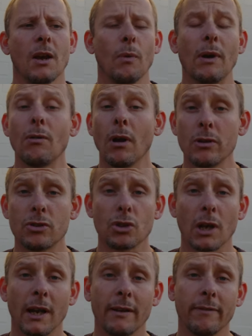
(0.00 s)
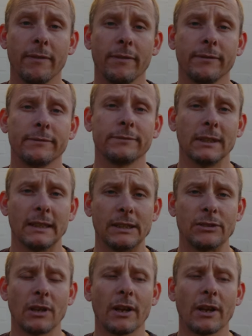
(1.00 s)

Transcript: where Rhodes Drive is